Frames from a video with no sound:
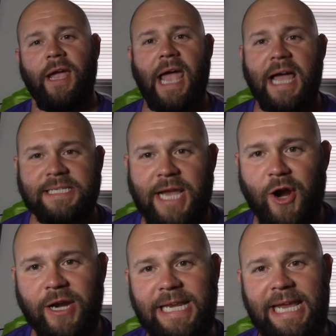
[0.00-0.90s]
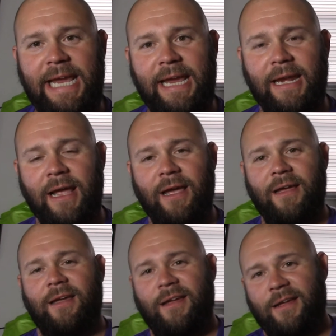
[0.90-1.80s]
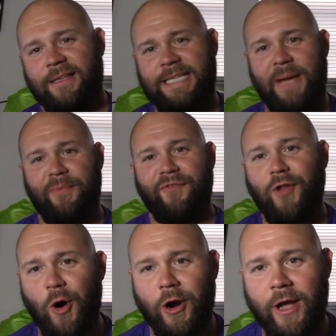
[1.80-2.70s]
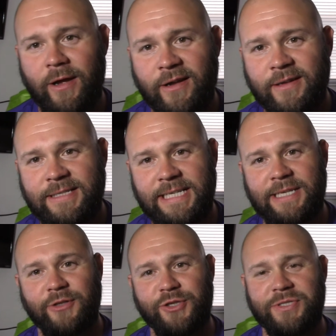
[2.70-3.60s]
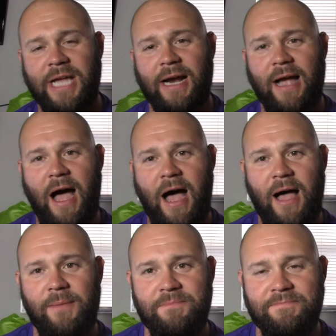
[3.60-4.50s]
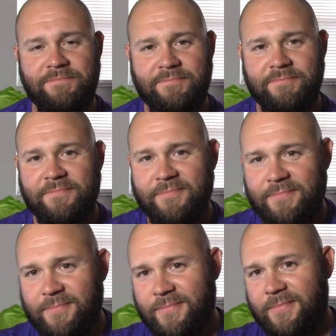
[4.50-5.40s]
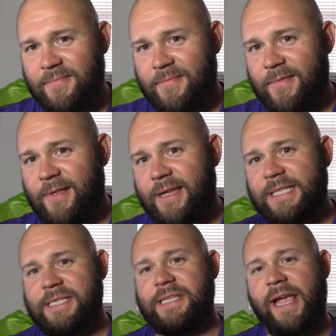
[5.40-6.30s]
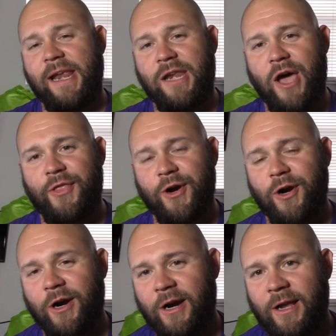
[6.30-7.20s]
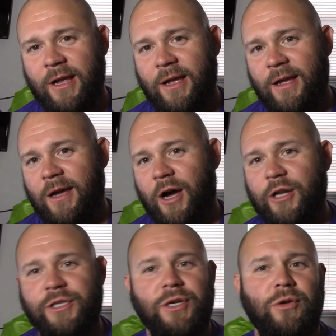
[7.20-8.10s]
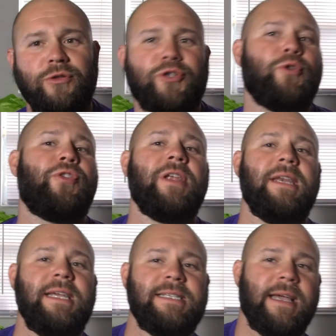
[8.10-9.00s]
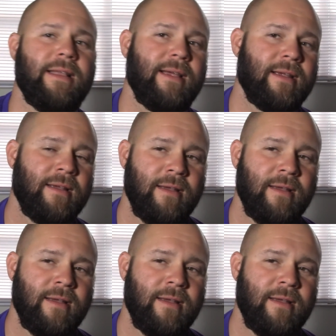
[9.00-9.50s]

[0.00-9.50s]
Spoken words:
Hey guys, Garry Dean, Tampa, Florida, DetailJuice.com. This is another Untold Truth in Detailing.